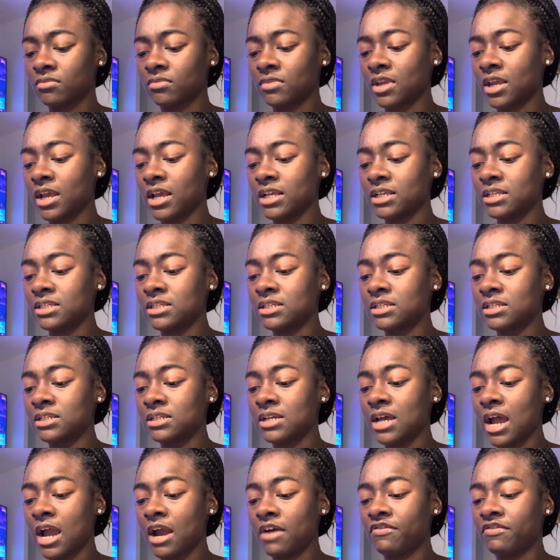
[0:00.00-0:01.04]
It's
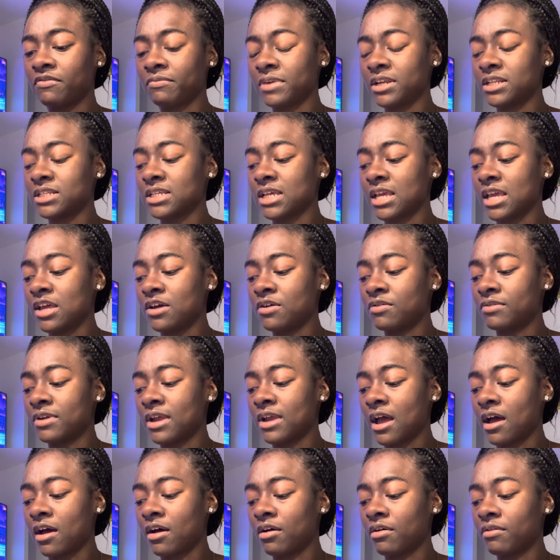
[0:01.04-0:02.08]
time for me to heal
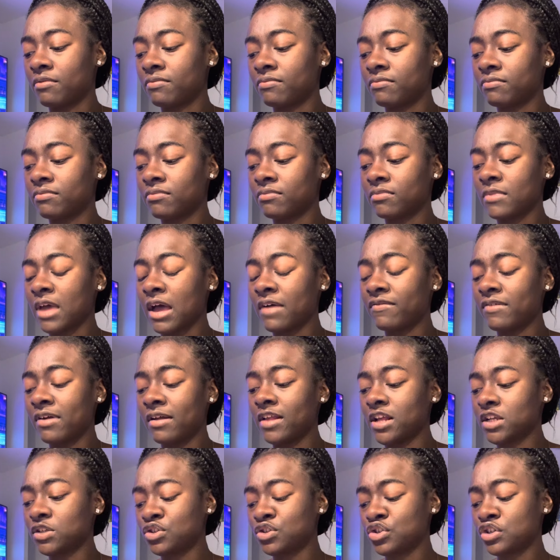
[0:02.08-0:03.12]
now. I feel like
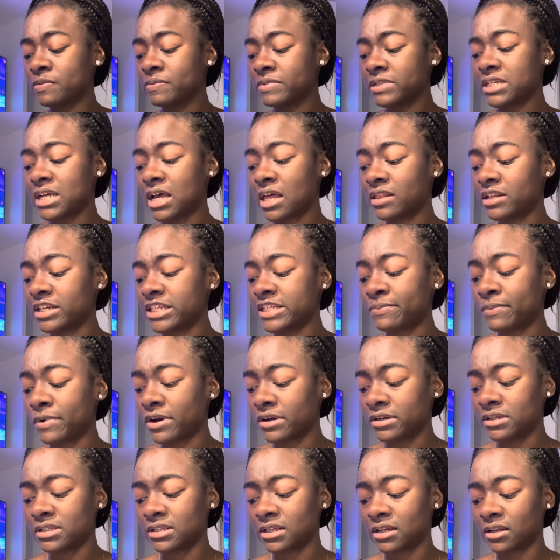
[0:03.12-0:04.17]
that's what you could be telling this
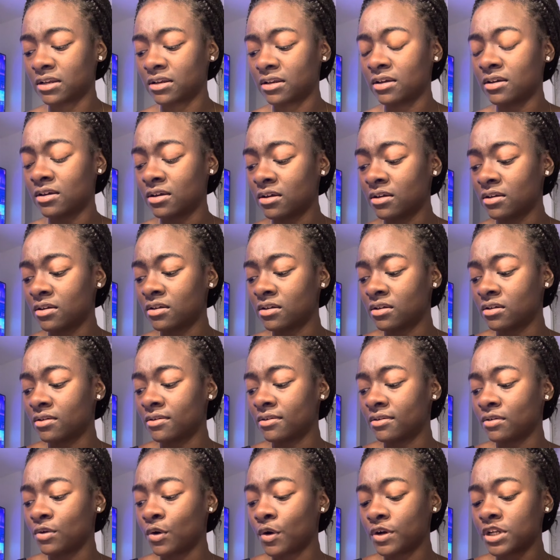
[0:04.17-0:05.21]
person.
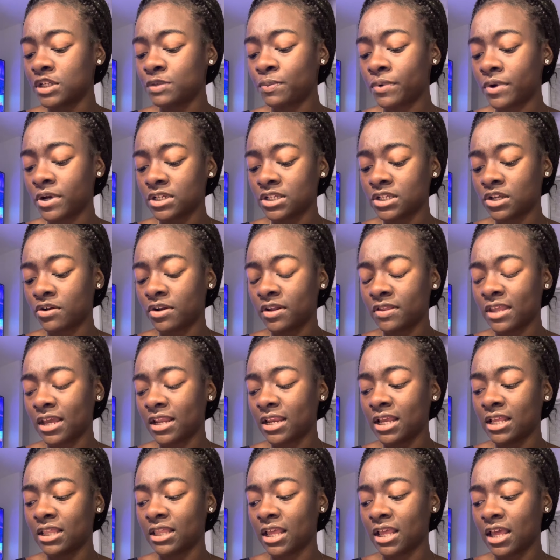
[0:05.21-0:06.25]
Or this person know that they
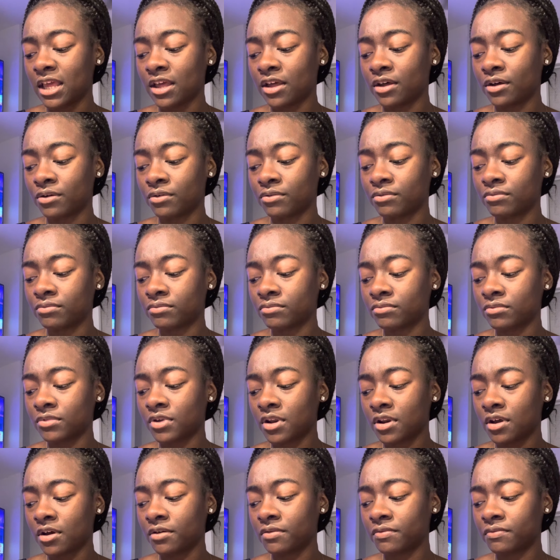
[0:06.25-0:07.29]
need to heal, you
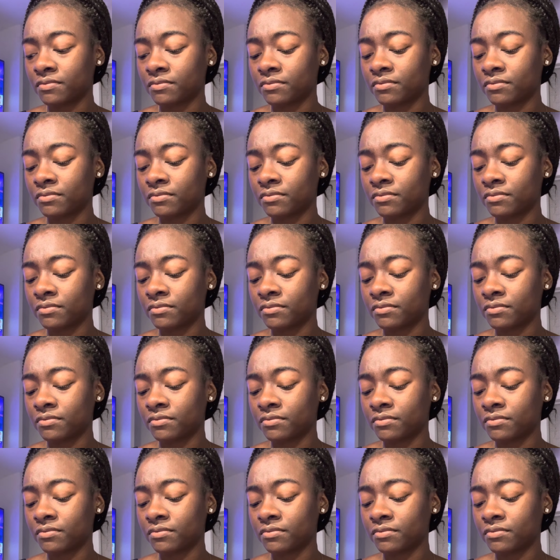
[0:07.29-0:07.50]
know?